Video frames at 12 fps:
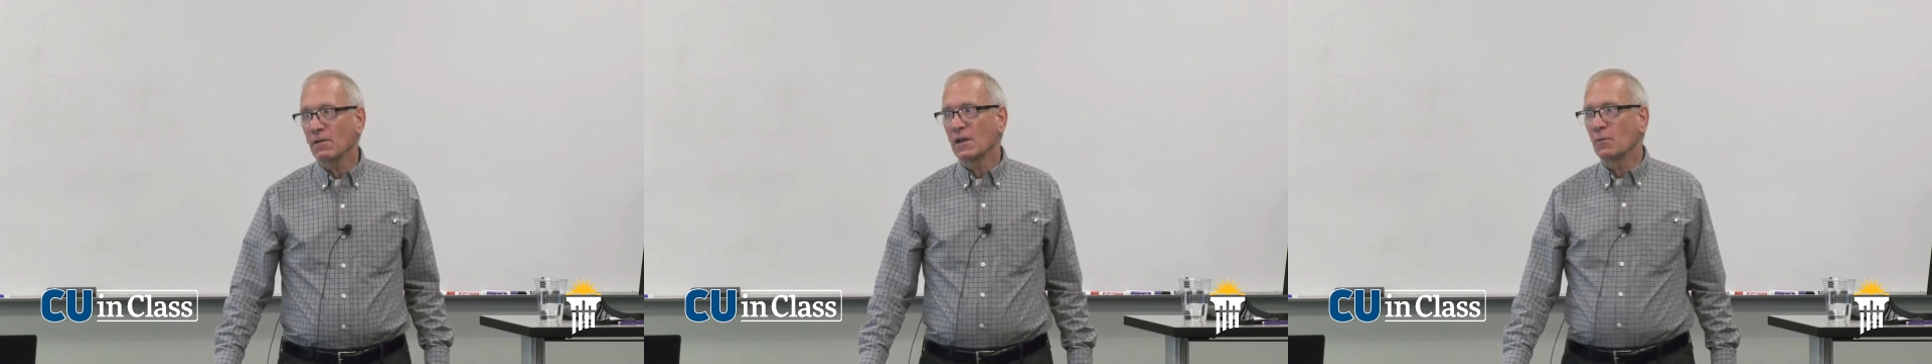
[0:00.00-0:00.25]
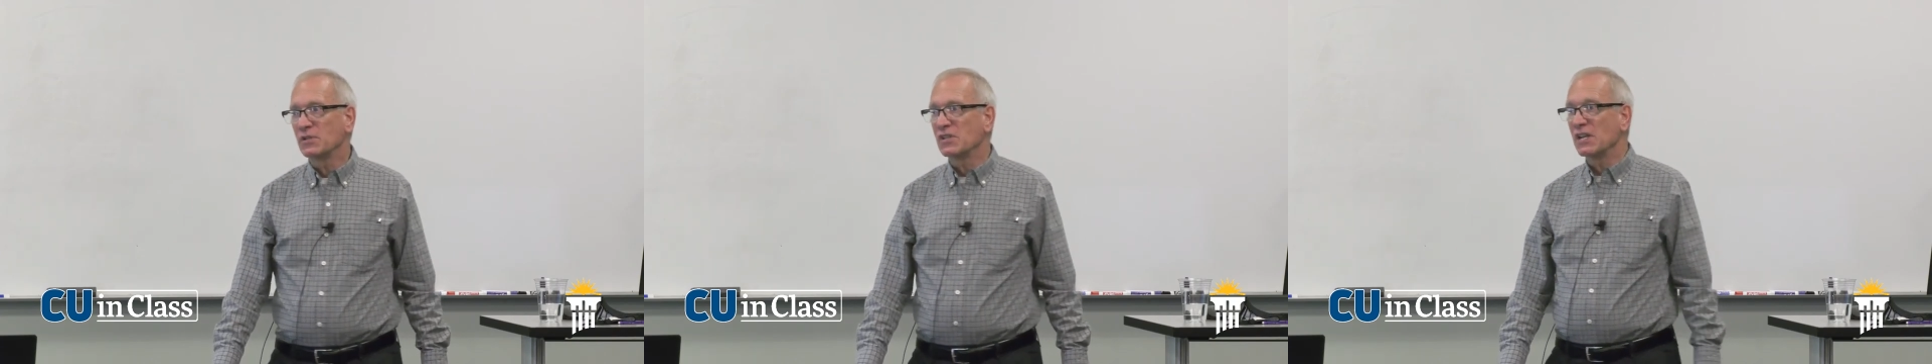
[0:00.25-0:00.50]

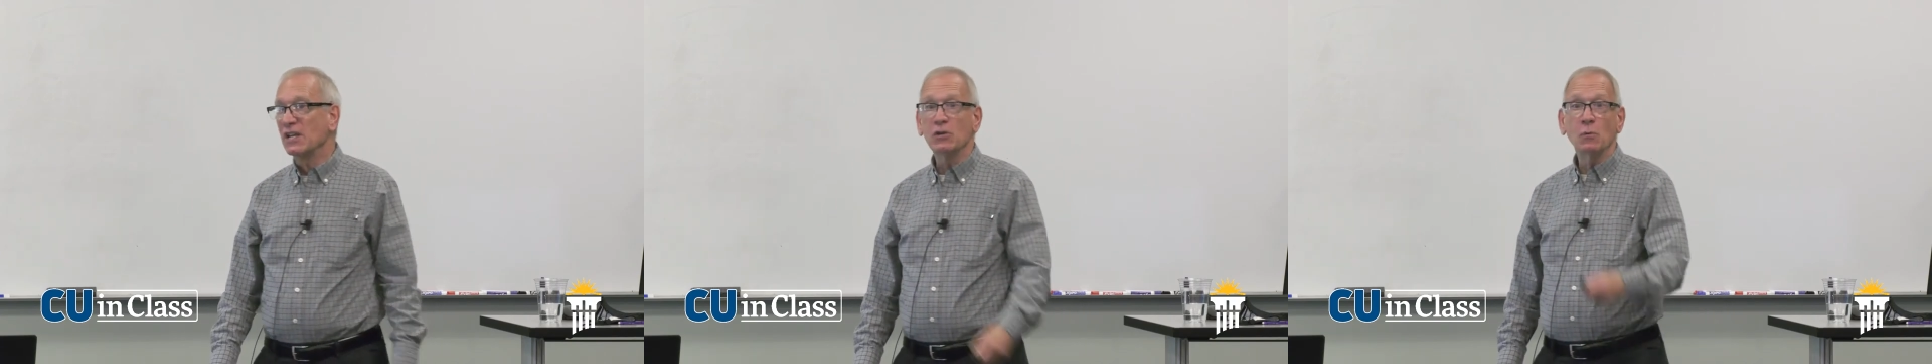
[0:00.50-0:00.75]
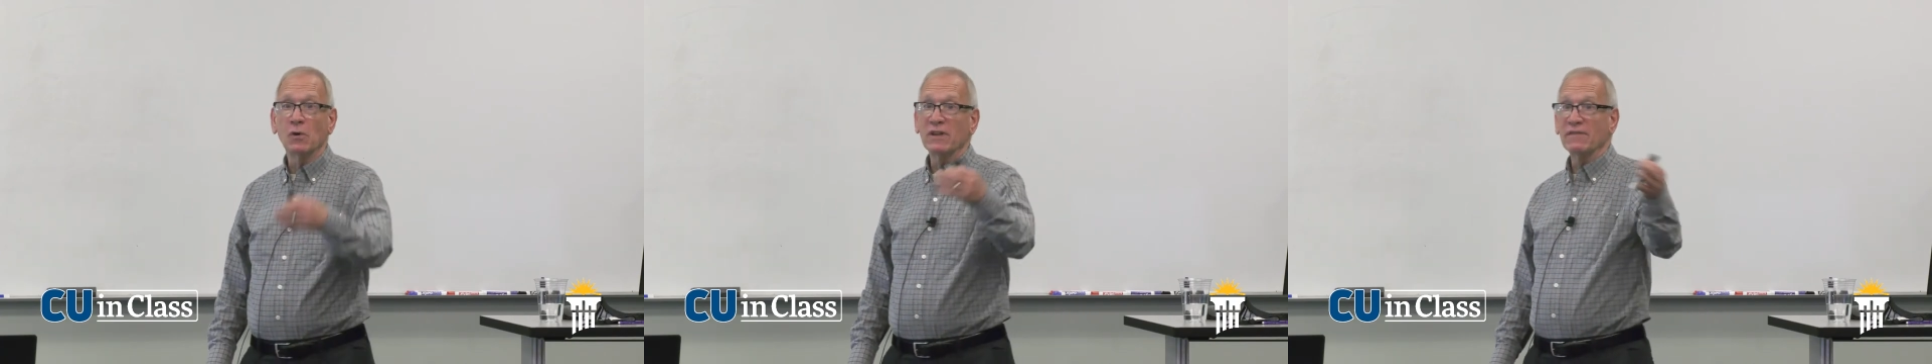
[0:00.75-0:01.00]
Okay, which is, and
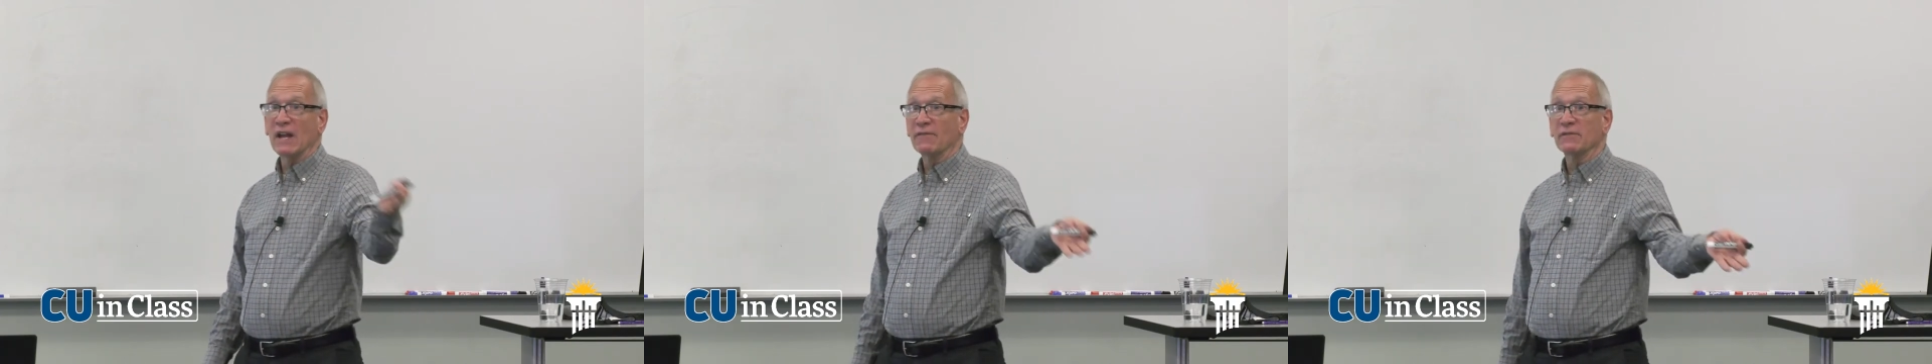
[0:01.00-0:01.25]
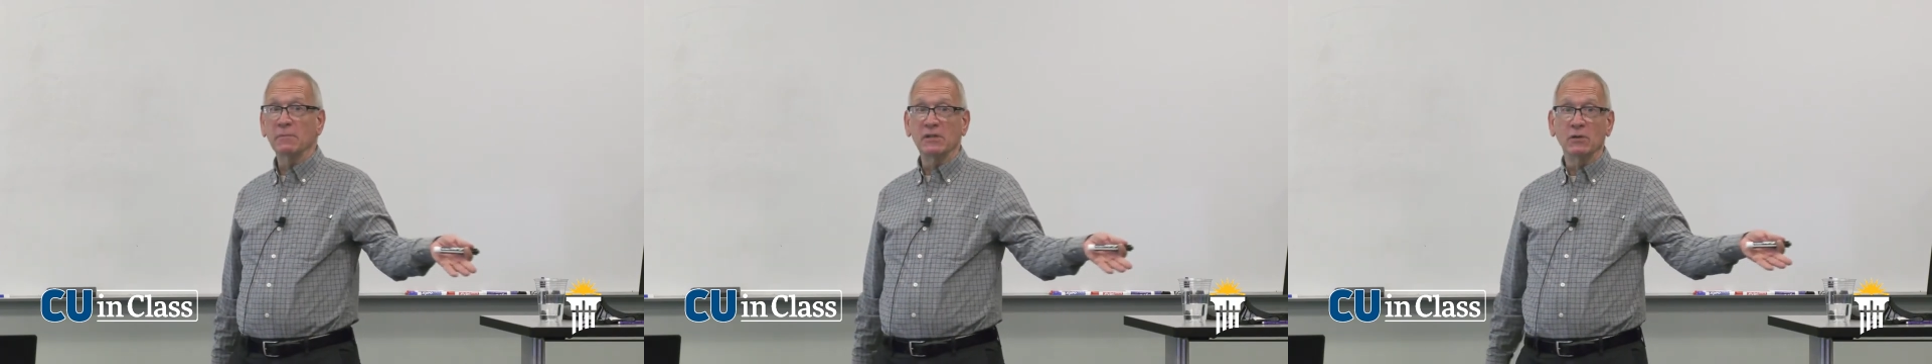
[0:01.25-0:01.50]
you won't even
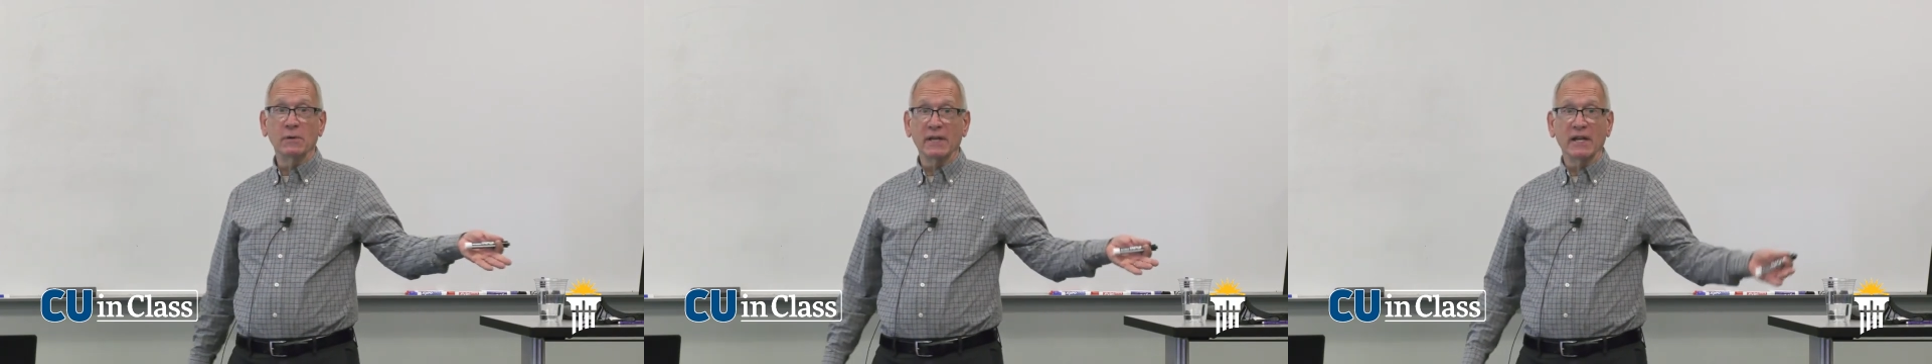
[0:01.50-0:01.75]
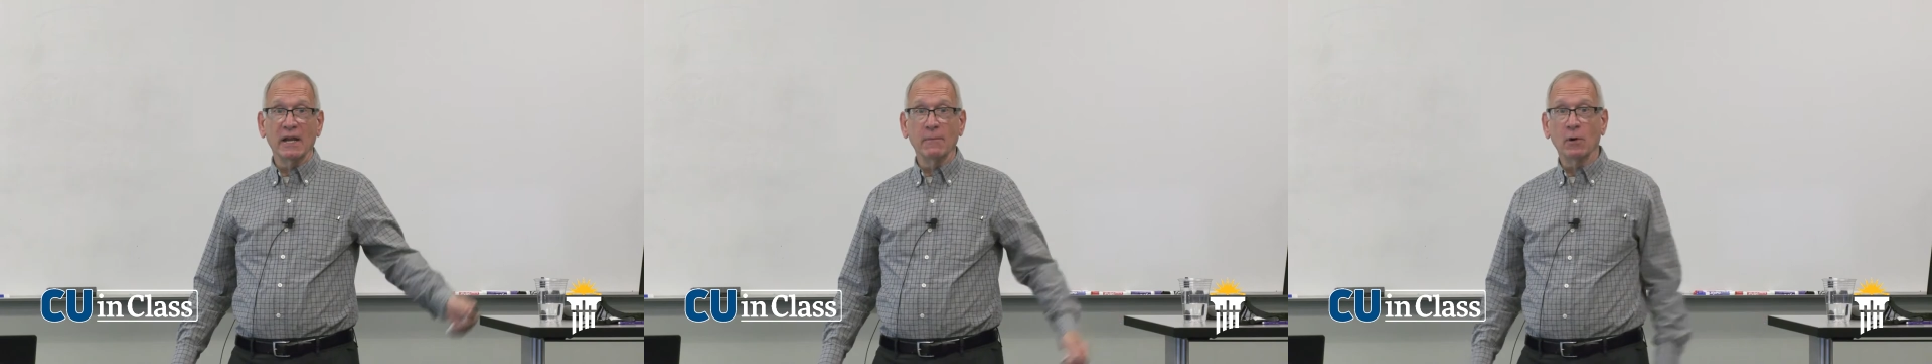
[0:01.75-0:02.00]
have to be doing
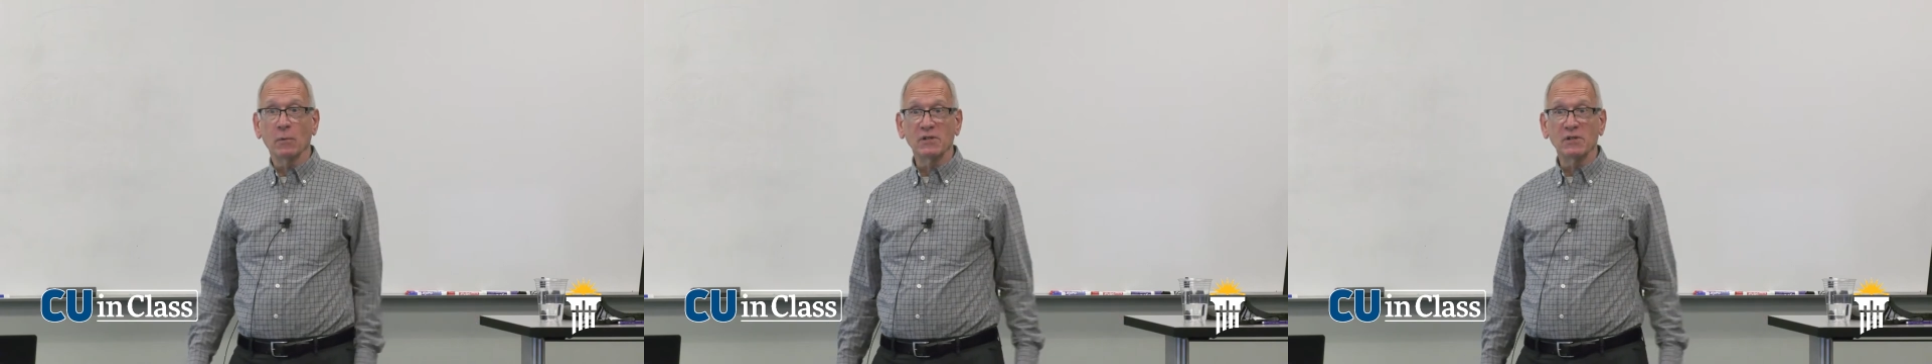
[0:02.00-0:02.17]
it anymore,